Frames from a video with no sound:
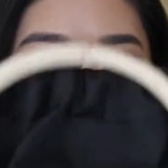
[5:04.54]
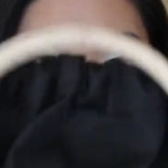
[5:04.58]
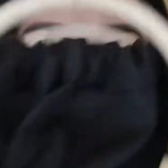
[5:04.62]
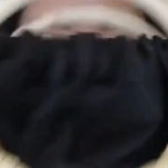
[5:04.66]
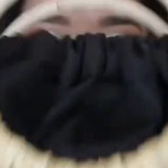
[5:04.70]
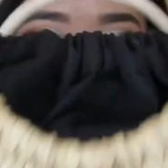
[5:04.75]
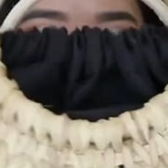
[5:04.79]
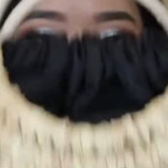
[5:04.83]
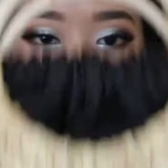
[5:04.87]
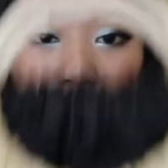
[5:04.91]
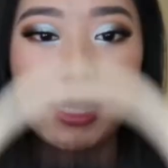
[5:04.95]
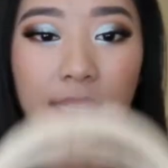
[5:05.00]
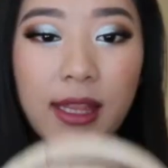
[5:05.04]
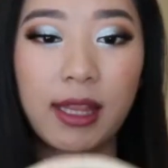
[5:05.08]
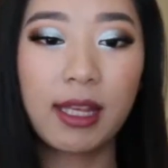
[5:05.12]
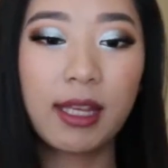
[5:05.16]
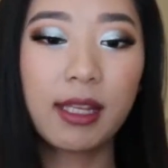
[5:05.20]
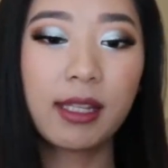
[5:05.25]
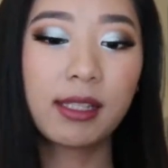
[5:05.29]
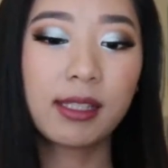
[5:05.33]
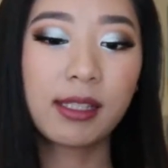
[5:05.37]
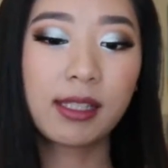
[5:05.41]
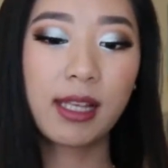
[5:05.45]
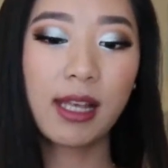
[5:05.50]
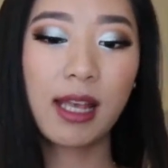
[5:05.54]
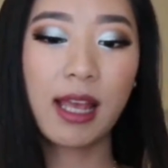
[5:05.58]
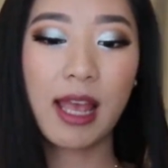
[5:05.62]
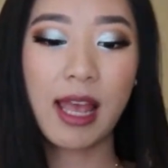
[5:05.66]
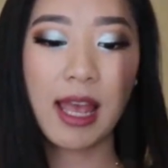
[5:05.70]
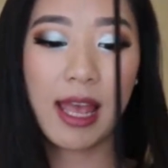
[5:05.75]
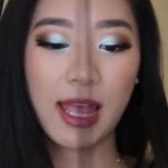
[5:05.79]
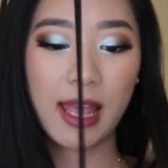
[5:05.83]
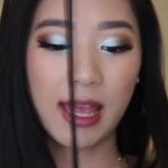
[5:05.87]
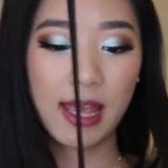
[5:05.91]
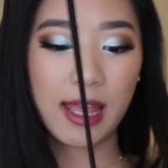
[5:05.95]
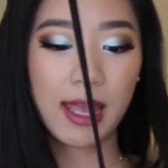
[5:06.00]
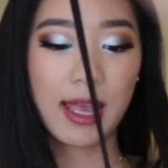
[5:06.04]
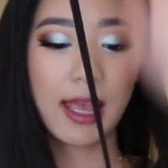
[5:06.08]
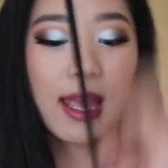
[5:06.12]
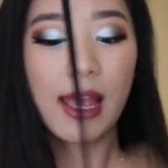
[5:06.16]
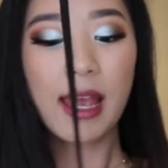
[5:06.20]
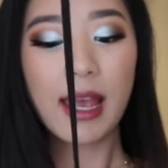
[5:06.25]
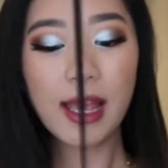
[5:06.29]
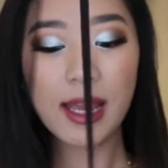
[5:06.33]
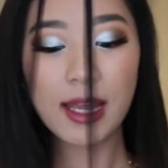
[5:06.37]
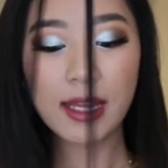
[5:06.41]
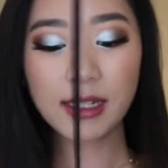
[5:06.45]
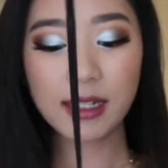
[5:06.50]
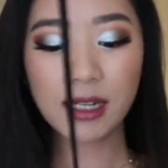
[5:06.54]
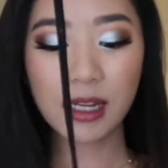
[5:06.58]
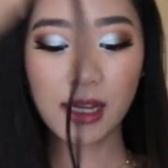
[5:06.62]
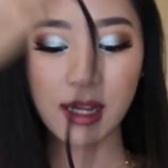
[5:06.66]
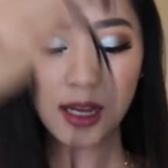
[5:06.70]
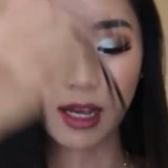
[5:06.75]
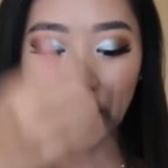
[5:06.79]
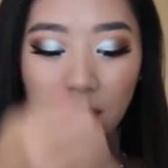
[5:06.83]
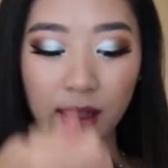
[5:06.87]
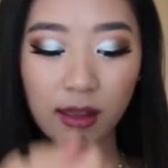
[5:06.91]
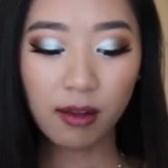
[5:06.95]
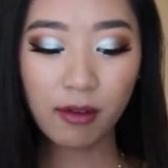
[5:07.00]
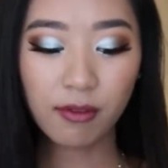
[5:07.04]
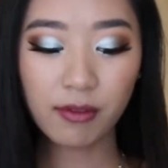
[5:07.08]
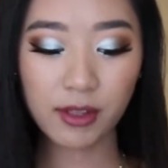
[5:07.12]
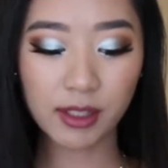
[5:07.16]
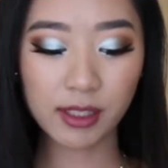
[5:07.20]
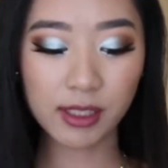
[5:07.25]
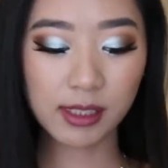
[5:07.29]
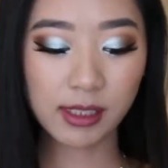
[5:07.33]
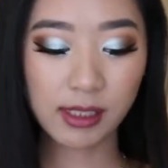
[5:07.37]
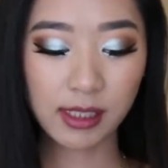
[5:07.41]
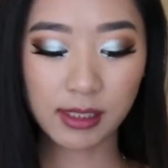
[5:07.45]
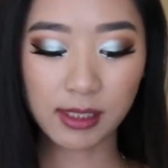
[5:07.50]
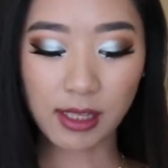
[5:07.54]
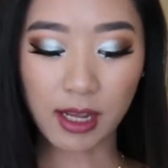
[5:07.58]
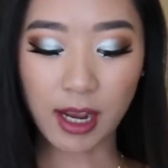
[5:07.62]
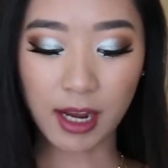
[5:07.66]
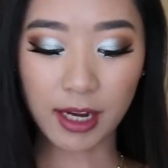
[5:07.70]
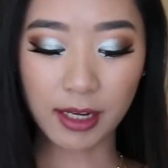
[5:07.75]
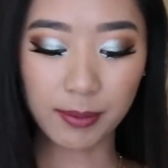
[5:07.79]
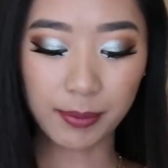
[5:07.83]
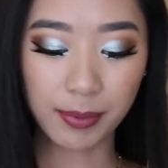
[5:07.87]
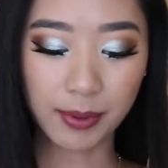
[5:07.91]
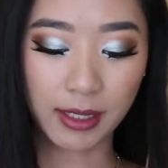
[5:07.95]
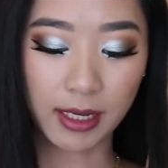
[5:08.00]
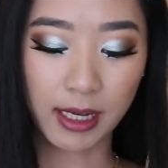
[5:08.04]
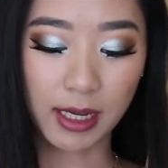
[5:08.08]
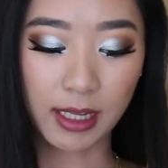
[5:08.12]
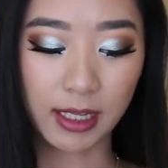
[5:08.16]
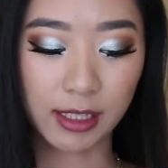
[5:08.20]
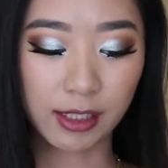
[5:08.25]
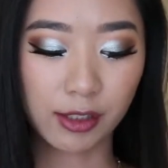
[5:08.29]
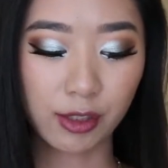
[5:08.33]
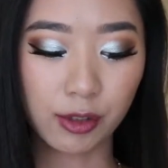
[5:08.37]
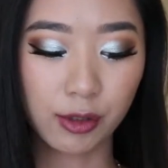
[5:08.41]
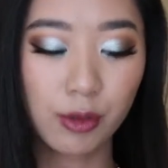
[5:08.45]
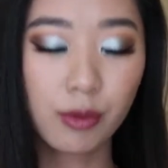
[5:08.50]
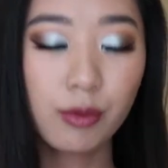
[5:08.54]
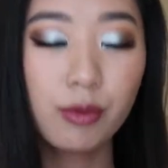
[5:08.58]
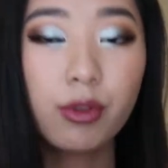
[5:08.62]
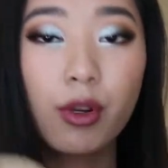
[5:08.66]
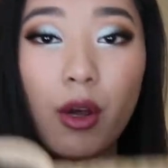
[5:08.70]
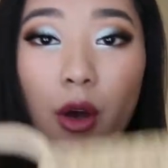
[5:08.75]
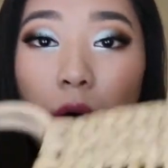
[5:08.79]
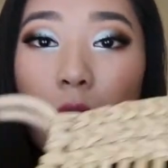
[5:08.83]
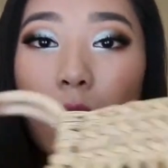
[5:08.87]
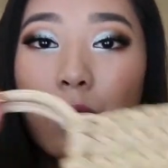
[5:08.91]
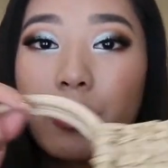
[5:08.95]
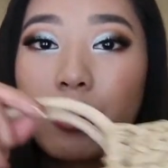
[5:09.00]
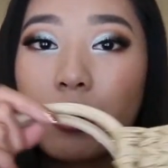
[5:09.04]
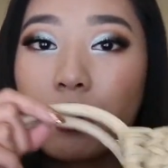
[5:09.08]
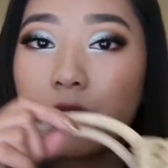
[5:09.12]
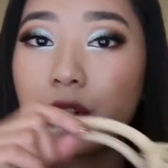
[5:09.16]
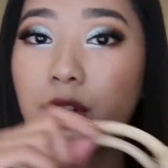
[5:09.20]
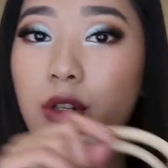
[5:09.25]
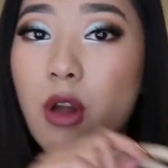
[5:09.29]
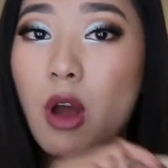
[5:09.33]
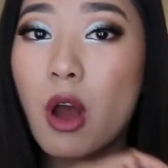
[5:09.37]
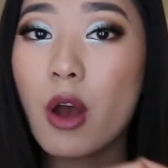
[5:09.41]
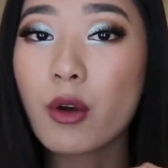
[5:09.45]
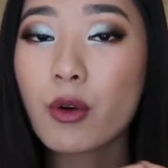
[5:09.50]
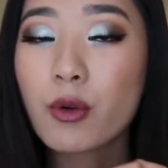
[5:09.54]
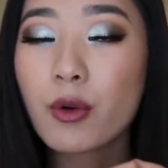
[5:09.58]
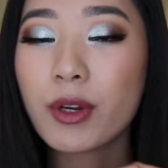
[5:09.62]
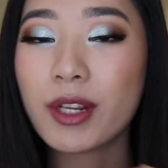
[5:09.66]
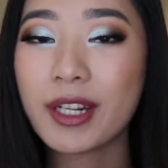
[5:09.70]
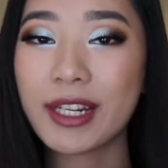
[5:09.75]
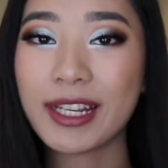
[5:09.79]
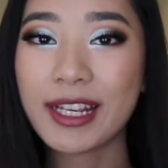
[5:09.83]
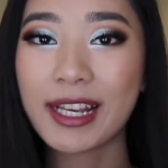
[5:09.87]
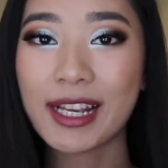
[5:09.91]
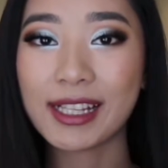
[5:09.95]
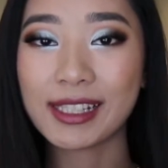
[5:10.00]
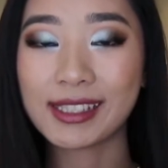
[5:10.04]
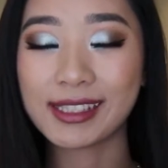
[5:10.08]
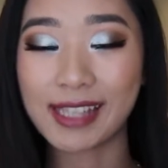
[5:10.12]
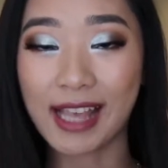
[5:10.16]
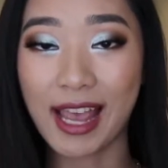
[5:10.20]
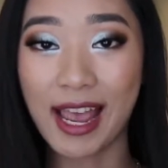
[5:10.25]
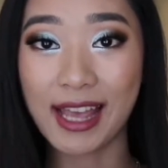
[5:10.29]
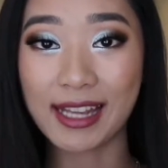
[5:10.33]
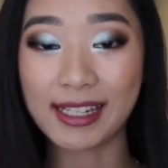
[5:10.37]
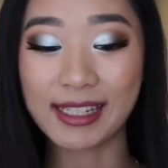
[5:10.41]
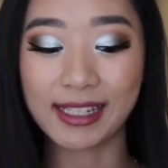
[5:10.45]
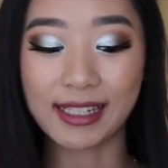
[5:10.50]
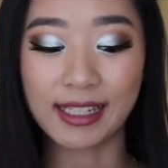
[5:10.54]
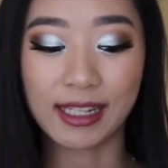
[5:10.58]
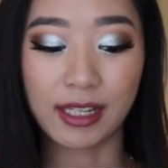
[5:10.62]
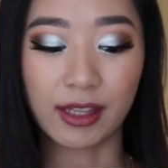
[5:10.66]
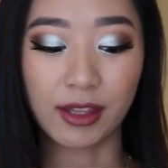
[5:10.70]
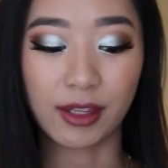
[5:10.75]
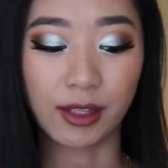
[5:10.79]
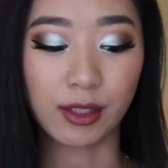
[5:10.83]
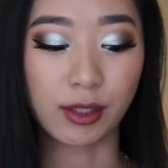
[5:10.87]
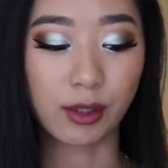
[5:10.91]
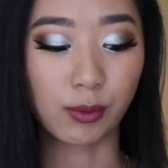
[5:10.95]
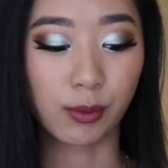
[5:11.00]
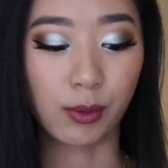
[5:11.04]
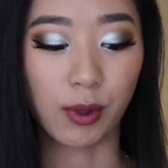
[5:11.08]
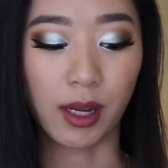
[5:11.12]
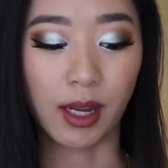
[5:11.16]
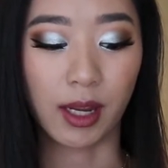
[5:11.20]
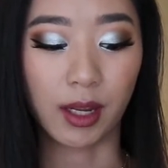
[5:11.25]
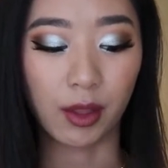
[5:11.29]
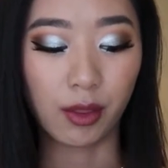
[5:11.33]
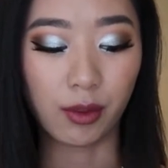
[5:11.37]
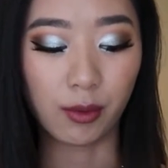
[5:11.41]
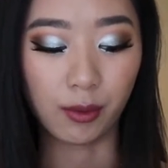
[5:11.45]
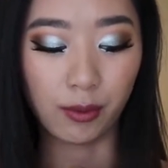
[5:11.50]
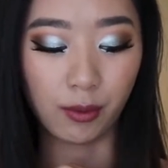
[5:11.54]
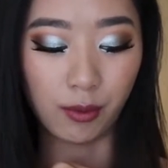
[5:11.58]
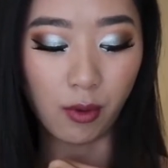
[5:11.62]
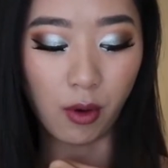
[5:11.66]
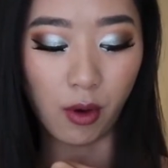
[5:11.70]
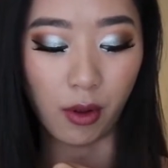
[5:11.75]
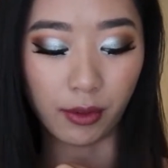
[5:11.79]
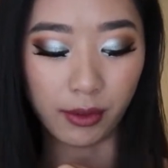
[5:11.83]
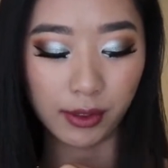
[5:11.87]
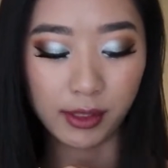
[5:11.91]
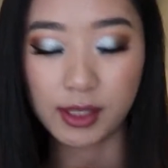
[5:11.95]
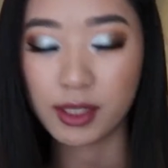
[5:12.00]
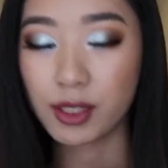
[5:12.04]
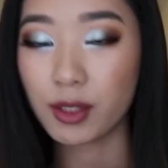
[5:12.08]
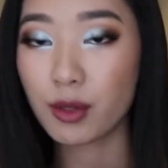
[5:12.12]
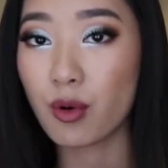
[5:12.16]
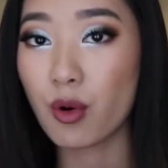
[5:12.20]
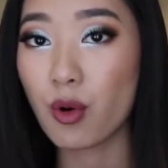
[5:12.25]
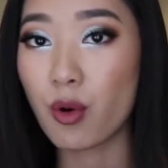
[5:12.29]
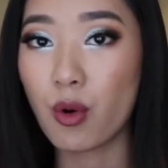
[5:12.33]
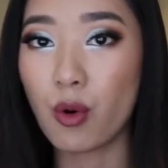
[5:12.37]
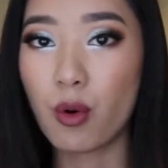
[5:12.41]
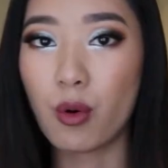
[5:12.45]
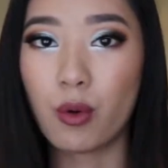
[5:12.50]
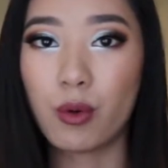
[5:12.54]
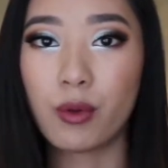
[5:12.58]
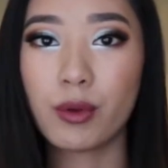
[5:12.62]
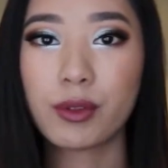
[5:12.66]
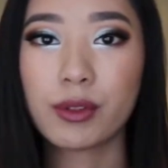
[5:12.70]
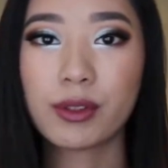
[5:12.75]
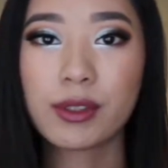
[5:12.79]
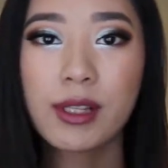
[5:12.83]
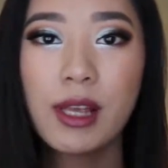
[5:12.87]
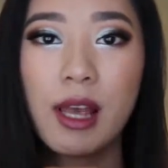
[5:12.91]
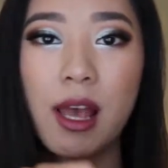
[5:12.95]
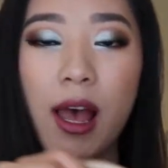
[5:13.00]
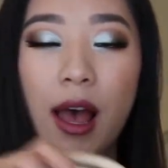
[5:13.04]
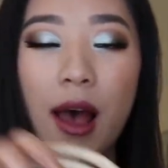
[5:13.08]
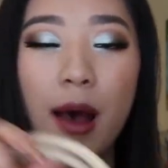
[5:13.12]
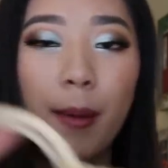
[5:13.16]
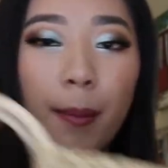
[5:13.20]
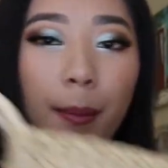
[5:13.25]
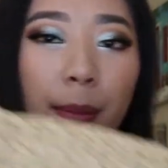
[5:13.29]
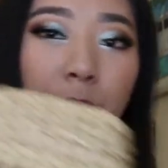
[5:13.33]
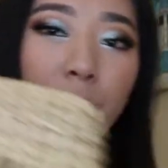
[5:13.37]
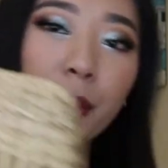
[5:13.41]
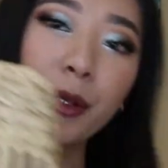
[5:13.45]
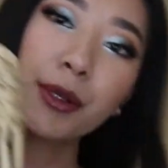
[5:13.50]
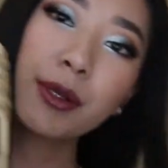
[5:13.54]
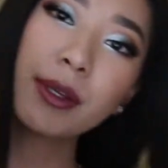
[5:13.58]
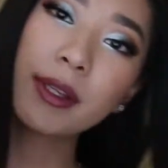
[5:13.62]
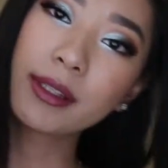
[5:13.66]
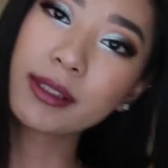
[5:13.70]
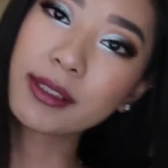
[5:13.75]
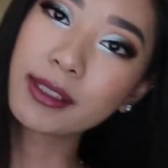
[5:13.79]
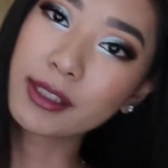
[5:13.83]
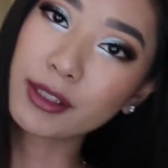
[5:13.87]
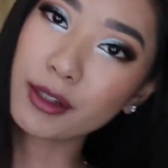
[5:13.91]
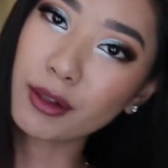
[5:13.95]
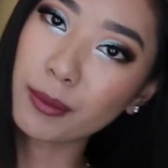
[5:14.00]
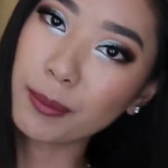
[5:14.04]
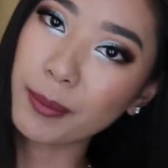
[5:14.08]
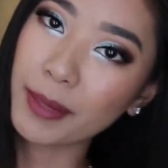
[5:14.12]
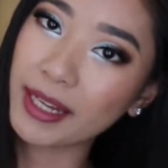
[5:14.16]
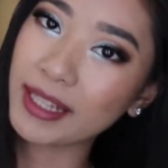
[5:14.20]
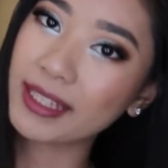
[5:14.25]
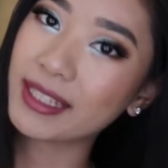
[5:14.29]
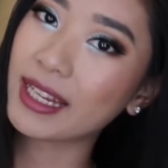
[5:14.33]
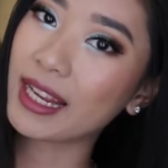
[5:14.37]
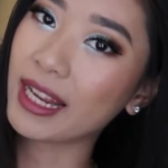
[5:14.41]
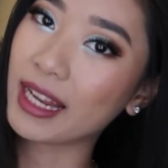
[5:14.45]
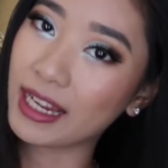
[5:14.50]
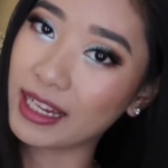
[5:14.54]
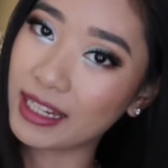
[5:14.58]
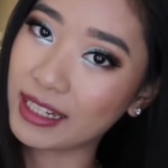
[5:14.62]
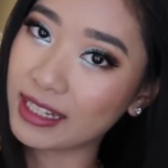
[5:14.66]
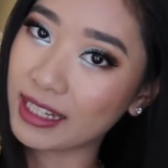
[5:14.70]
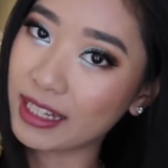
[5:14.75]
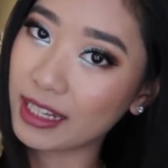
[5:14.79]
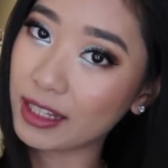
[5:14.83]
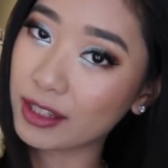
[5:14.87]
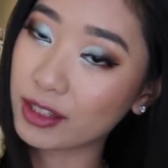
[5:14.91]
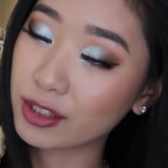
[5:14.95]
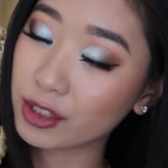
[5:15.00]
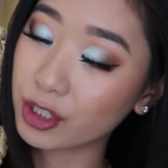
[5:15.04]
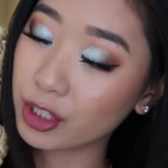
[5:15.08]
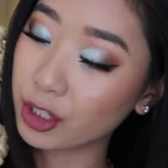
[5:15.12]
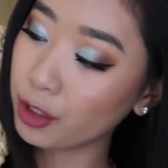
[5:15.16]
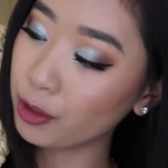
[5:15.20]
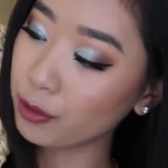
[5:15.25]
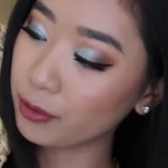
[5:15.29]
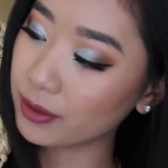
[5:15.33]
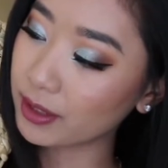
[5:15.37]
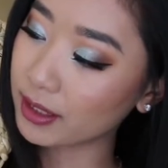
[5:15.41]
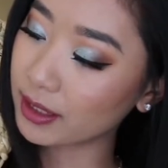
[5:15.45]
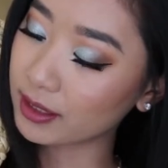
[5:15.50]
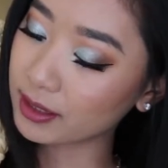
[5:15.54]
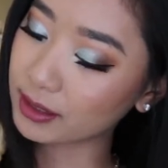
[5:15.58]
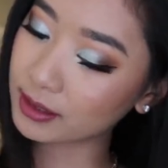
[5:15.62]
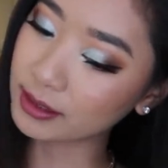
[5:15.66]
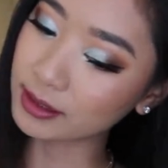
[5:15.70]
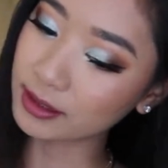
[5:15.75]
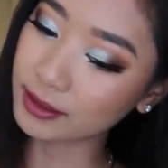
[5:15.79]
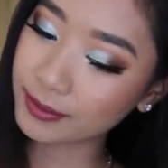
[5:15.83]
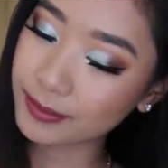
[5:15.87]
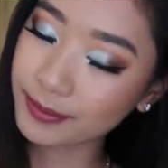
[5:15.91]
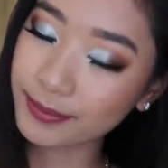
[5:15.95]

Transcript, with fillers: it up like this. And I love this design because you know you're not going to get sand in it this way through all these little holes, but you can still maintain its cuteness.